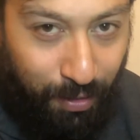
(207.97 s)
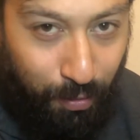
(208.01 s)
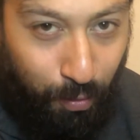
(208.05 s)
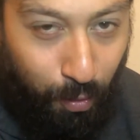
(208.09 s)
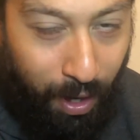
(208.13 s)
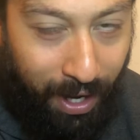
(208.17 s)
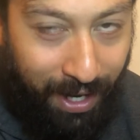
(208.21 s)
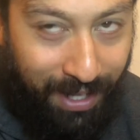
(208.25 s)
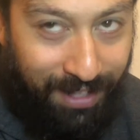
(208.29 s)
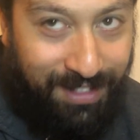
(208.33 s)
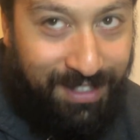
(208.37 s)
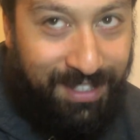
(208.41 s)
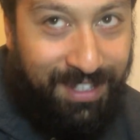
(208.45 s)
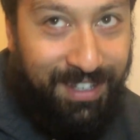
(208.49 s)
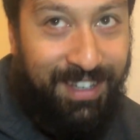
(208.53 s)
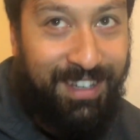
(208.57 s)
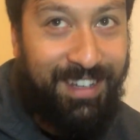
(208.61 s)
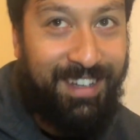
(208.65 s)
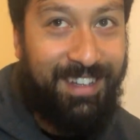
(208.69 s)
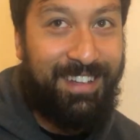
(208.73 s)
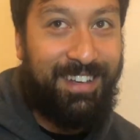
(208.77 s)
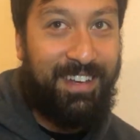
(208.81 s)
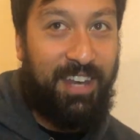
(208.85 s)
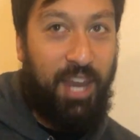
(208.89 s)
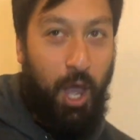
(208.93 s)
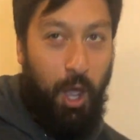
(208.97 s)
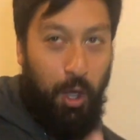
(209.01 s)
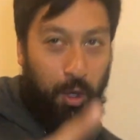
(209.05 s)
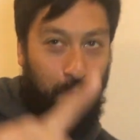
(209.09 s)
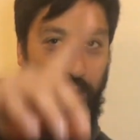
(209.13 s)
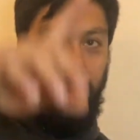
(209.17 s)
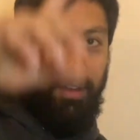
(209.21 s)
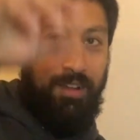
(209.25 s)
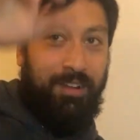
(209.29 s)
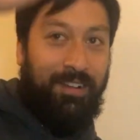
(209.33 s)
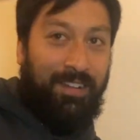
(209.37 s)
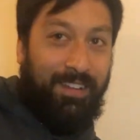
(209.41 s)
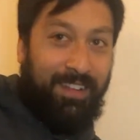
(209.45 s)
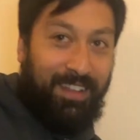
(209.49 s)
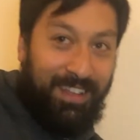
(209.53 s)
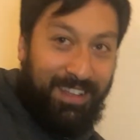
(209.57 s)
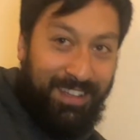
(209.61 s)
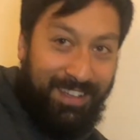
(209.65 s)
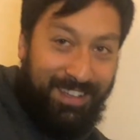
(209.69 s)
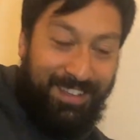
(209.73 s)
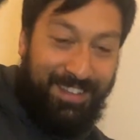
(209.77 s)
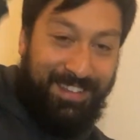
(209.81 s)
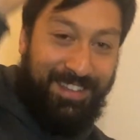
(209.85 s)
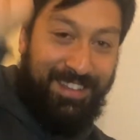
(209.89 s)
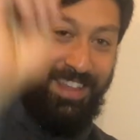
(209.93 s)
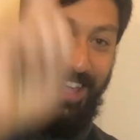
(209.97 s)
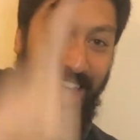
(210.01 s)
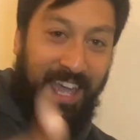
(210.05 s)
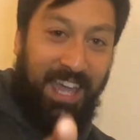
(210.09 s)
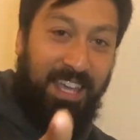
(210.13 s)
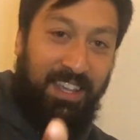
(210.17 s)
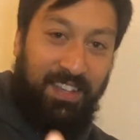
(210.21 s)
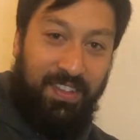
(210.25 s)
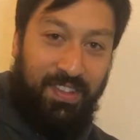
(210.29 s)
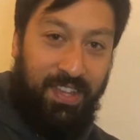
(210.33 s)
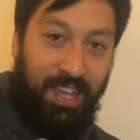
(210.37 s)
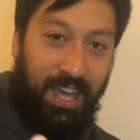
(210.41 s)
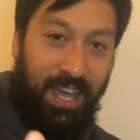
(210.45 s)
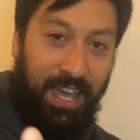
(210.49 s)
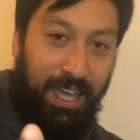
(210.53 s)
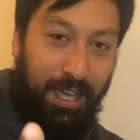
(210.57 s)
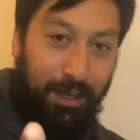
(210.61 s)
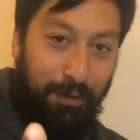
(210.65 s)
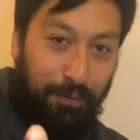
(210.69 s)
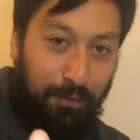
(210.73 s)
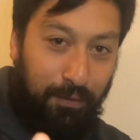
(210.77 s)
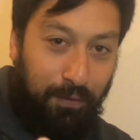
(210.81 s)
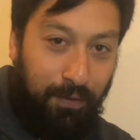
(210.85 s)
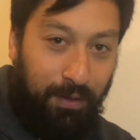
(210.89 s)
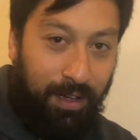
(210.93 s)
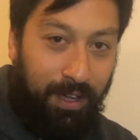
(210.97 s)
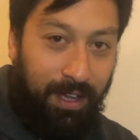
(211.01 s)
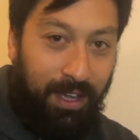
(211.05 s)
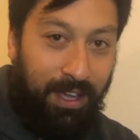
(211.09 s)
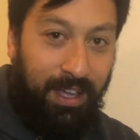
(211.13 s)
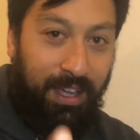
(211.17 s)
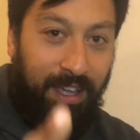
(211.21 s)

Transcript: Wait, no. Stay safe.